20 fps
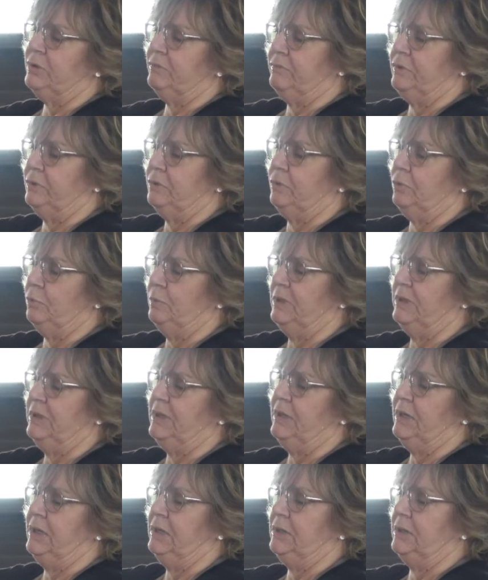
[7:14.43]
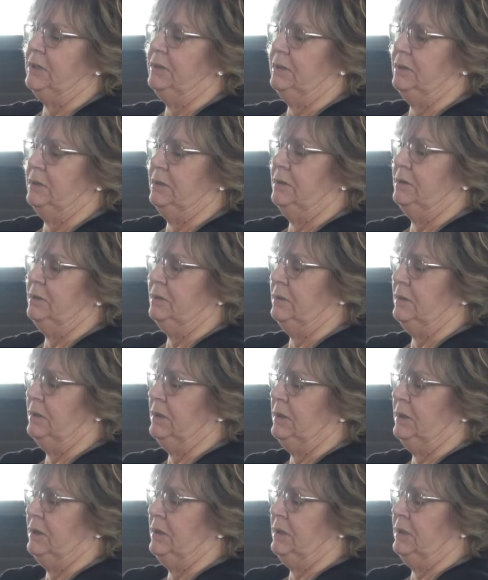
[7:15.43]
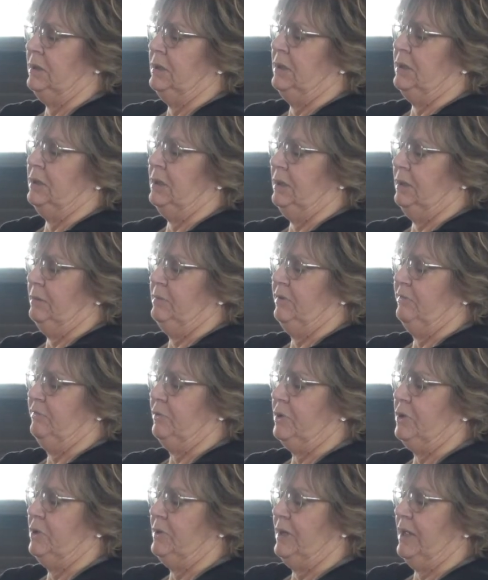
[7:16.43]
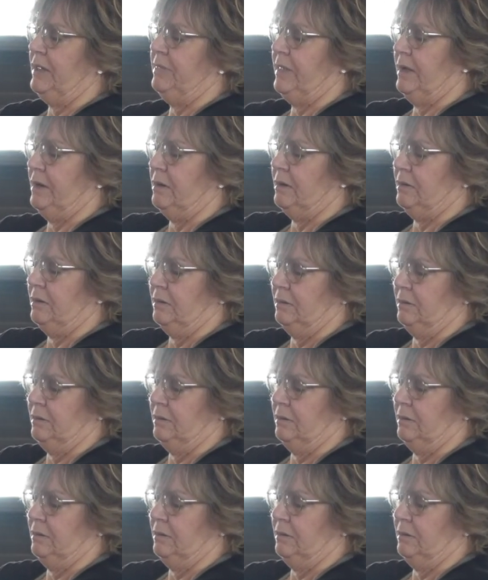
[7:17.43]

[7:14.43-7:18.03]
of your grooming done before you get there.